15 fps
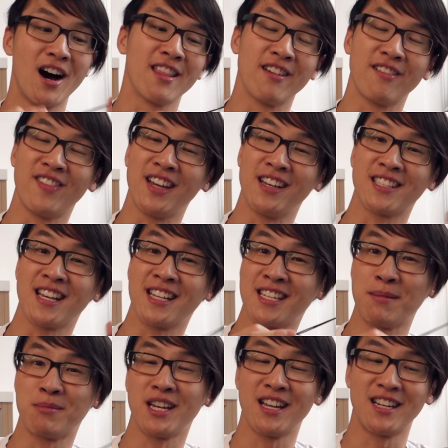other things, they
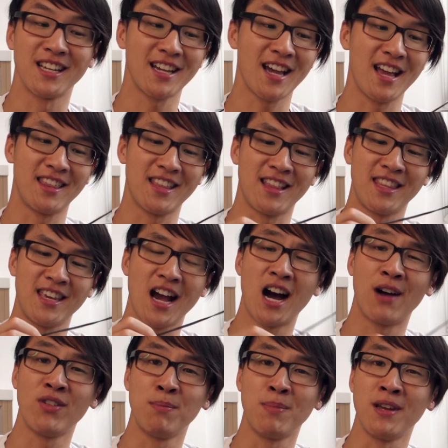seem to indicate that the
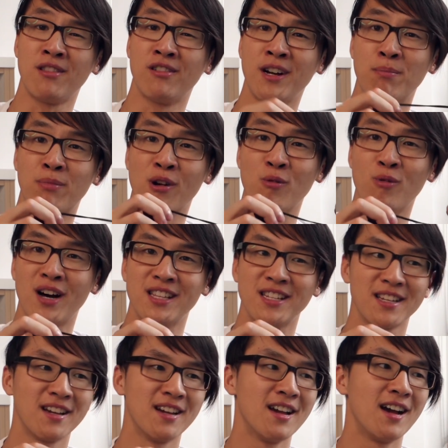Havi B3 Pro
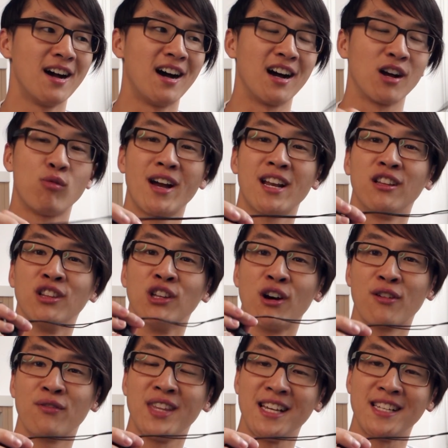1s, quite a
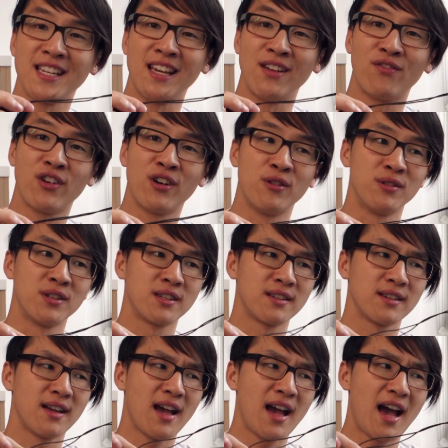lot of these
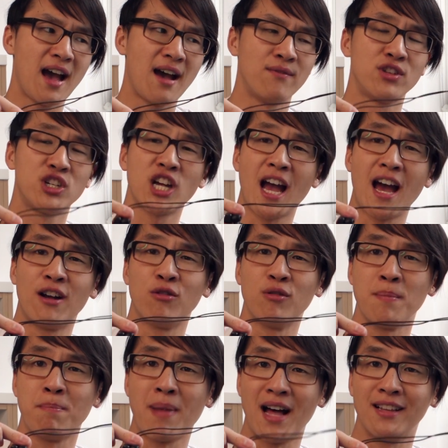earphones have channel
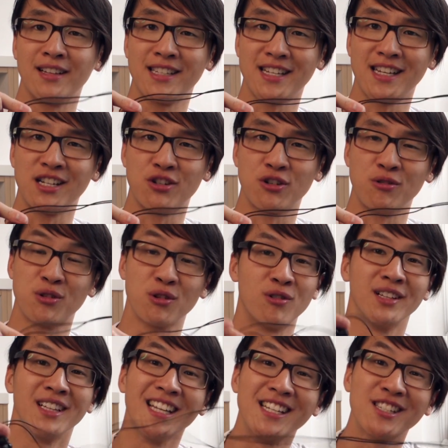imbalance issues,
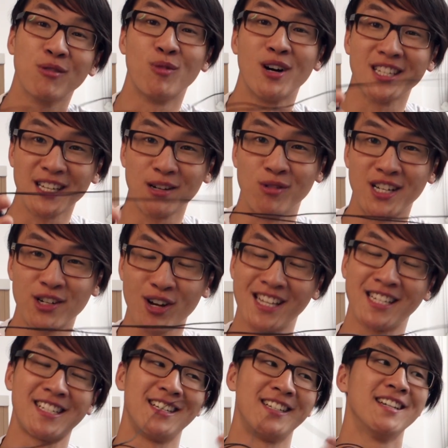or at least the ones that were
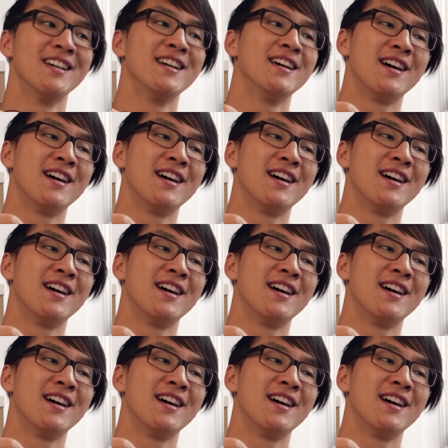tested